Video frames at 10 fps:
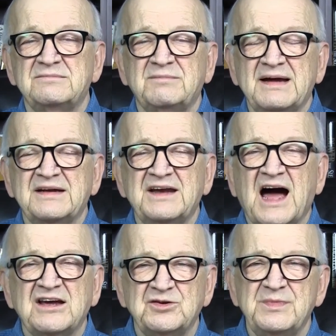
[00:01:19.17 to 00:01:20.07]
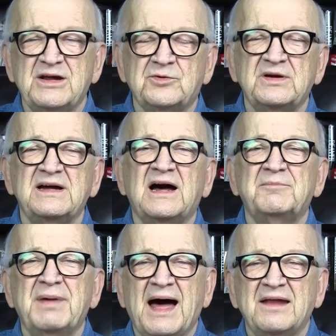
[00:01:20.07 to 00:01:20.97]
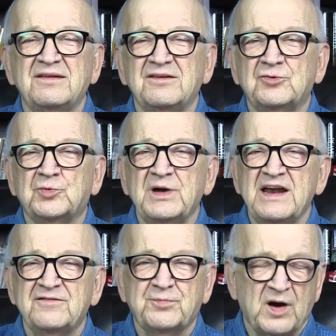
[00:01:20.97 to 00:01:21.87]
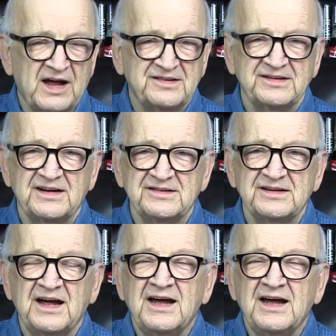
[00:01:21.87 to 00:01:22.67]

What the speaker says: make a documentary about the creative process.